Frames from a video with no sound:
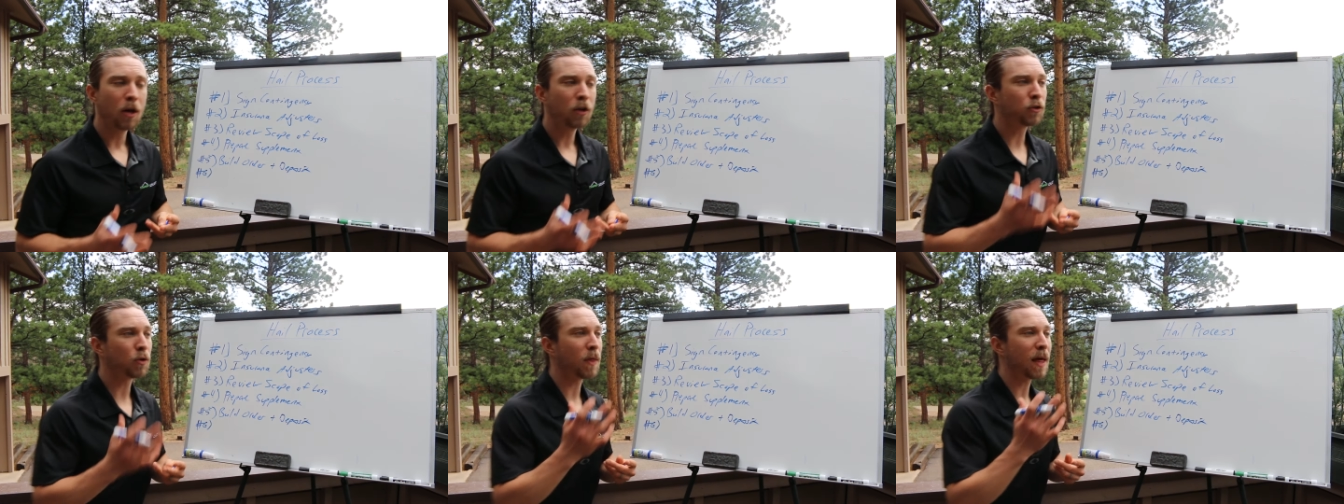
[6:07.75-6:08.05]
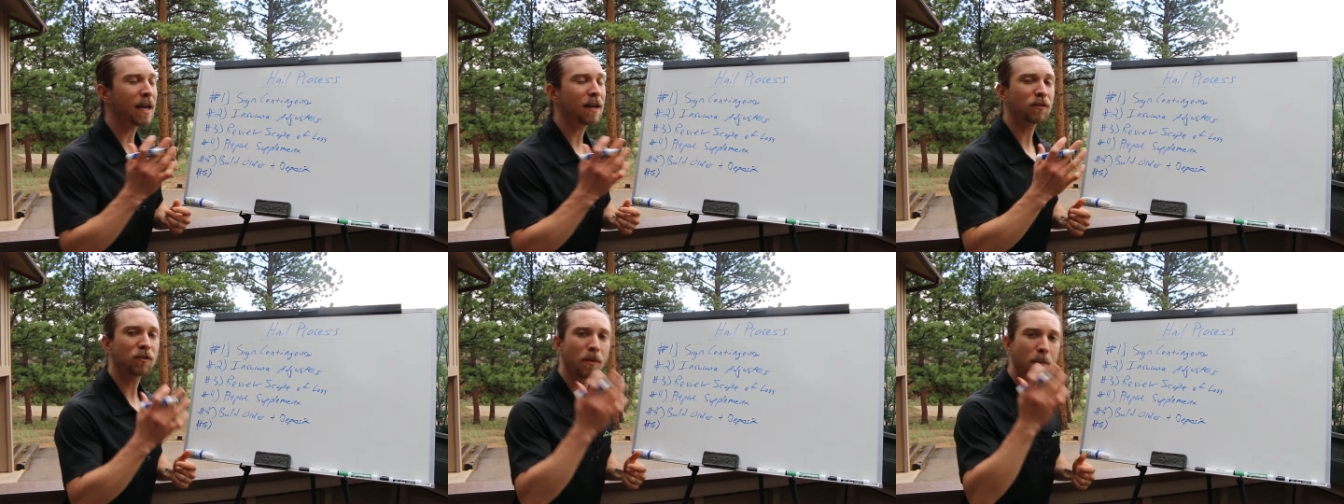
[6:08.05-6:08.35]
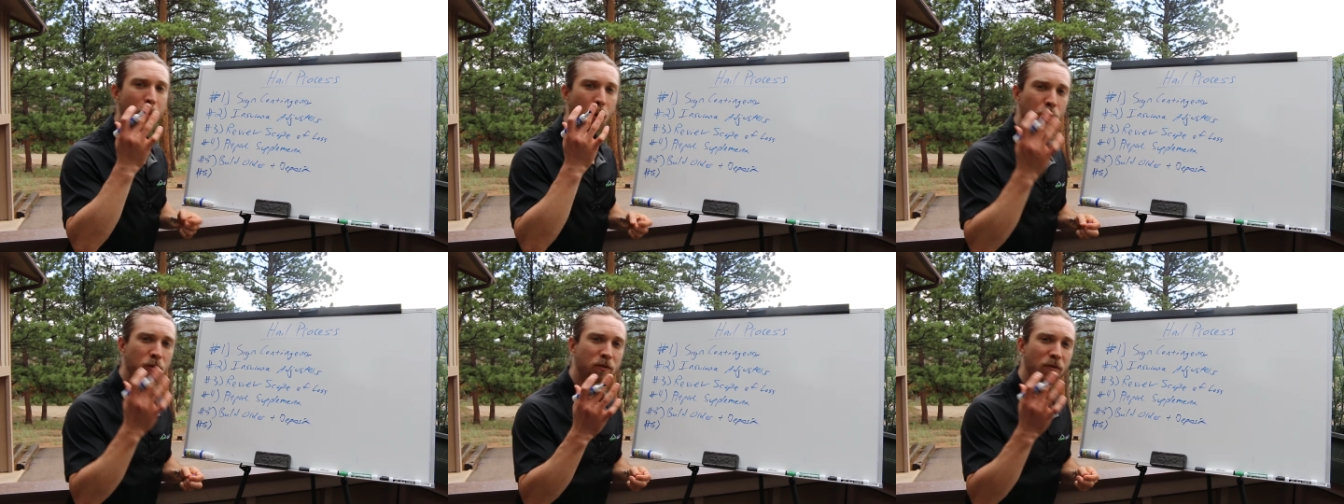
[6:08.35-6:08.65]
So that is the
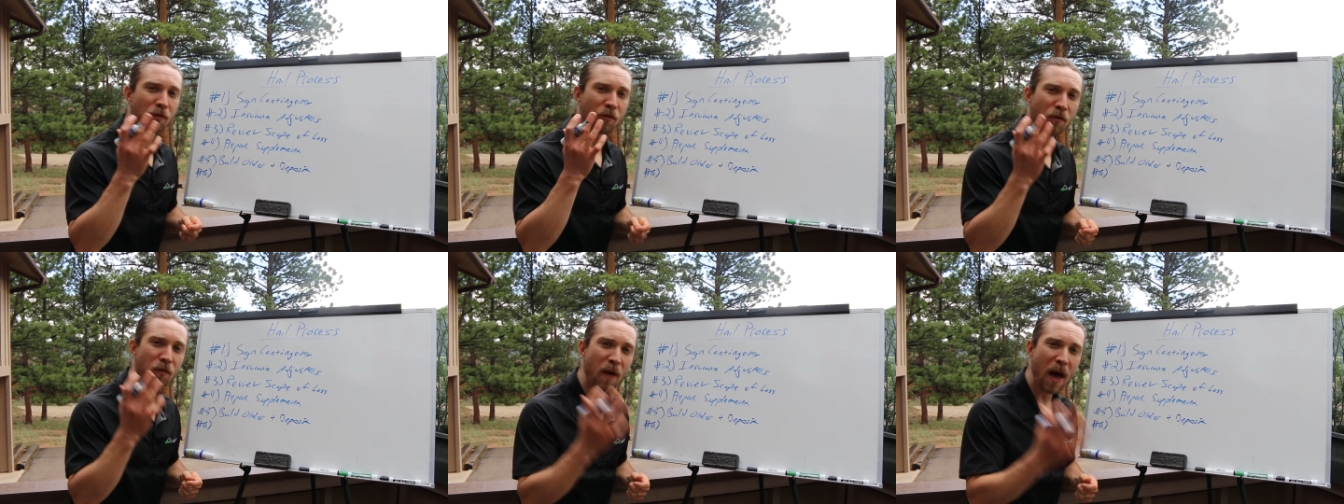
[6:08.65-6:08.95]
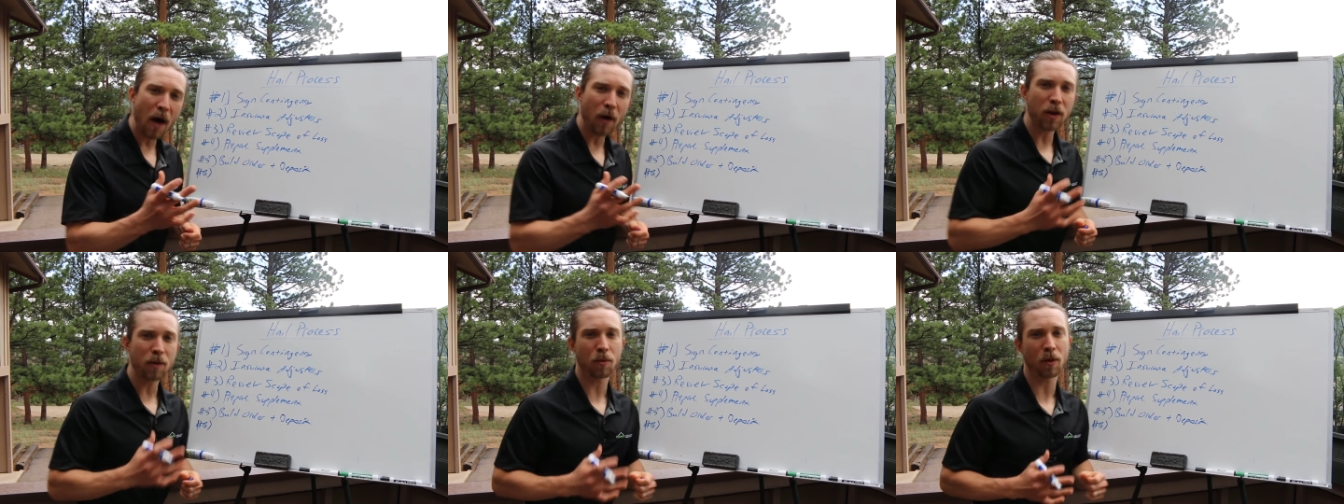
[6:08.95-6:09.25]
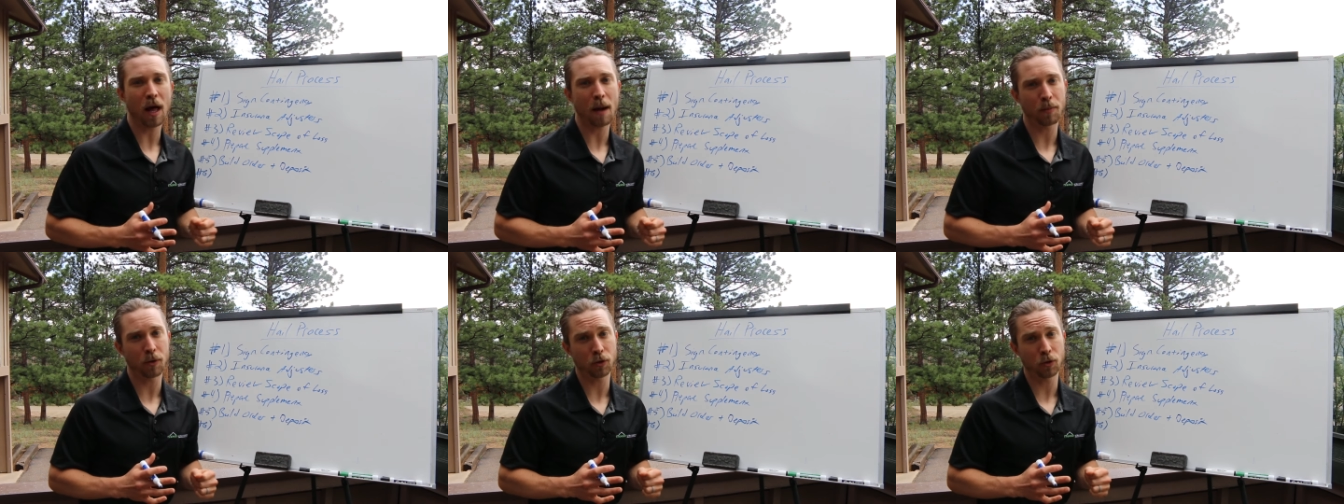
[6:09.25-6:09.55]
most
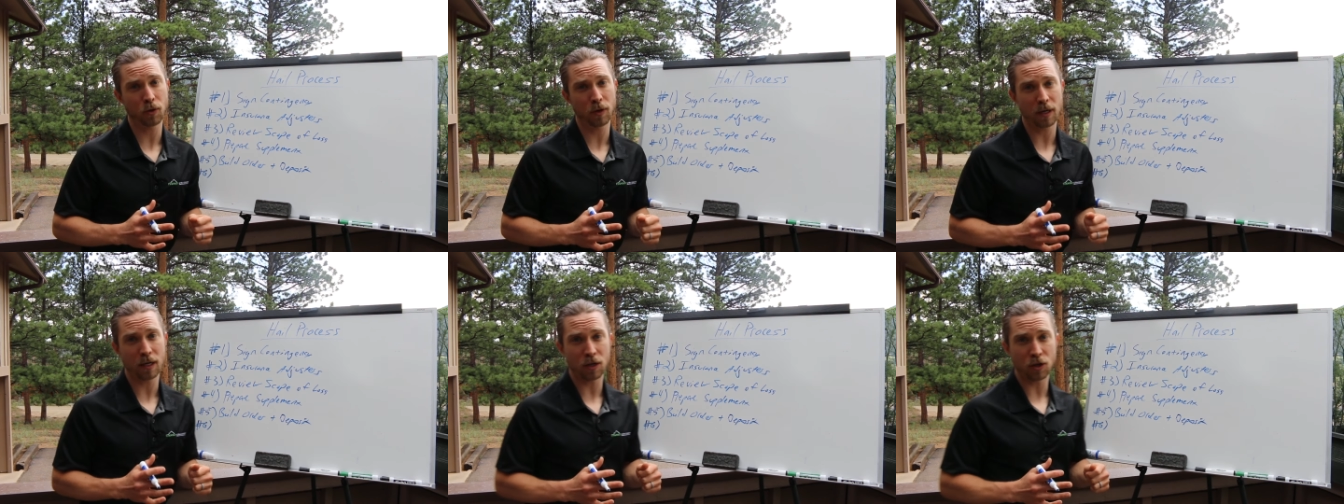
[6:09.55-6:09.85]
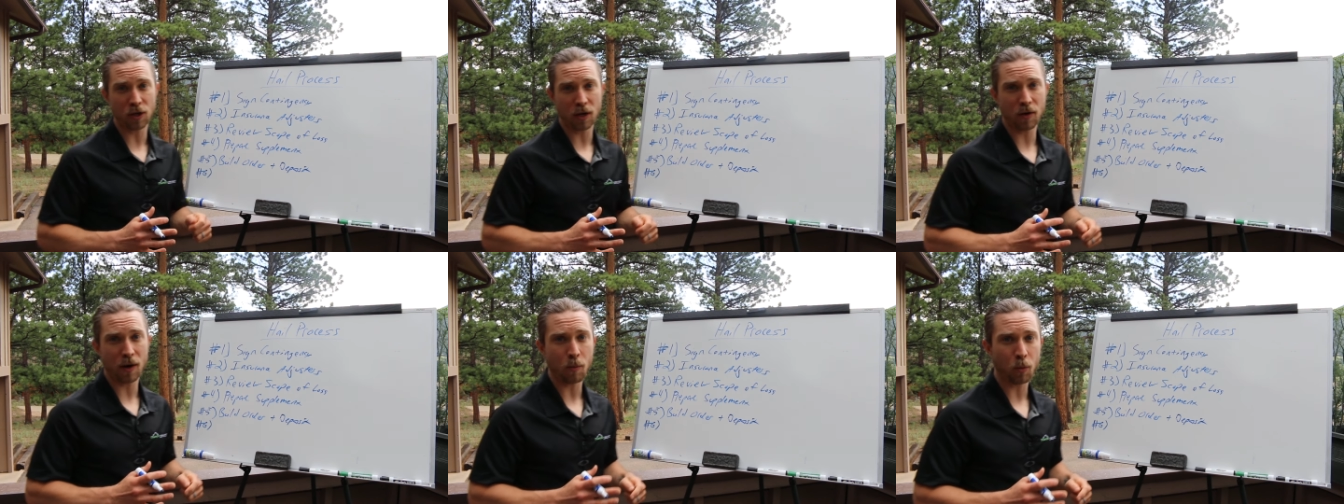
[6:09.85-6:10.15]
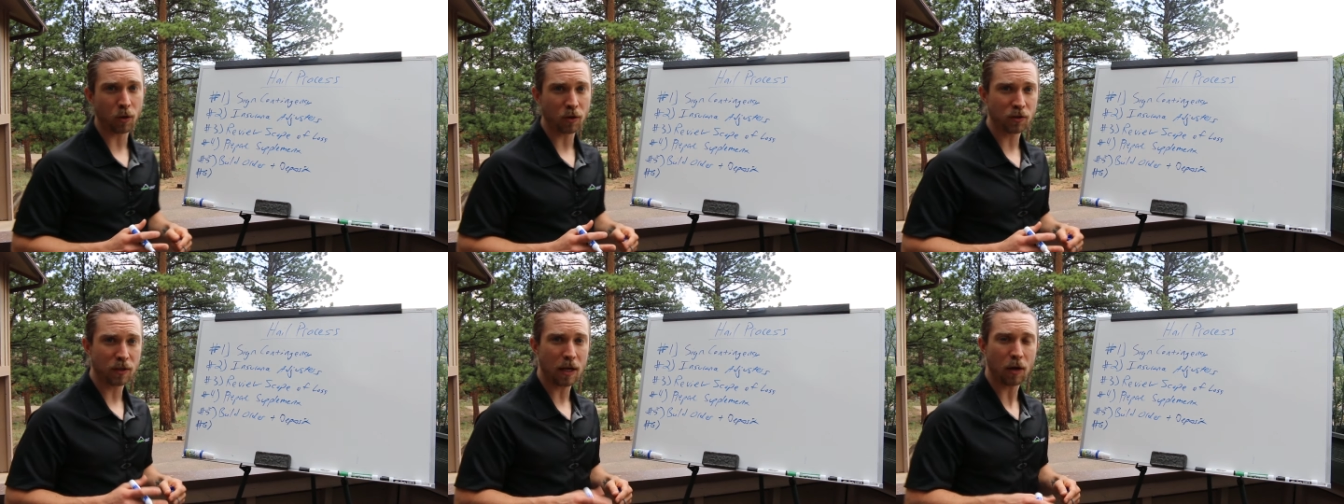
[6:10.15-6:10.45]
valuable opportunity to generate
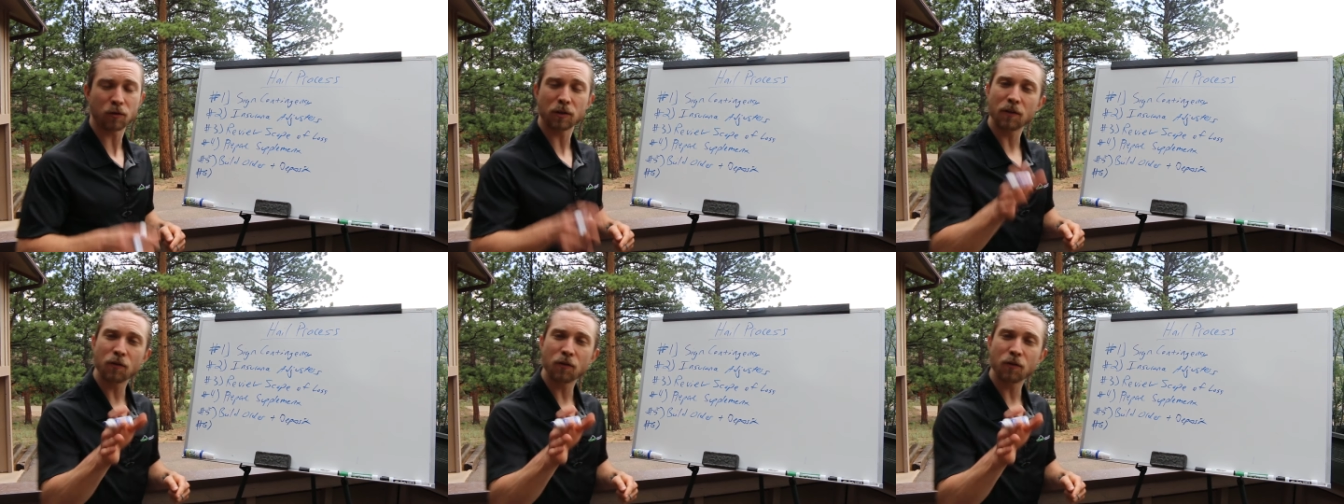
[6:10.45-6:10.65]
more sales.